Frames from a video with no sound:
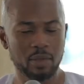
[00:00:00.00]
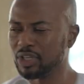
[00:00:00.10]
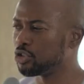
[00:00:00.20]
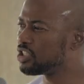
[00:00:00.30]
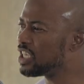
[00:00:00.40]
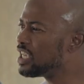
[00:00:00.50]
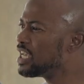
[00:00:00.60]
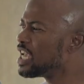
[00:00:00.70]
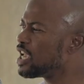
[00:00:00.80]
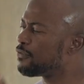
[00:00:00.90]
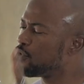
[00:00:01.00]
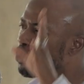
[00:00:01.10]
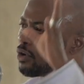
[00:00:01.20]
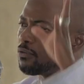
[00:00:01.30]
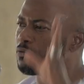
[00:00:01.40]
But you see, if
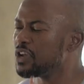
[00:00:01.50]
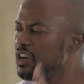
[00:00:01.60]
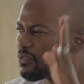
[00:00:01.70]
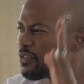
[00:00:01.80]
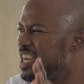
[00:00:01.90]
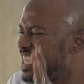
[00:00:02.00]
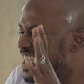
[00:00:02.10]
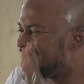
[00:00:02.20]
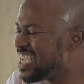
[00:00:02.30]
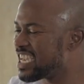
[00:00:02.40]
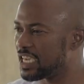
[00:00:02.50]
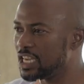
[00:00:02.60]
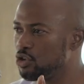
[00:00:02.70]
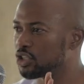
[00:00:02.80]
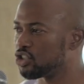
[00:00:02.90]
you're very, very clear in your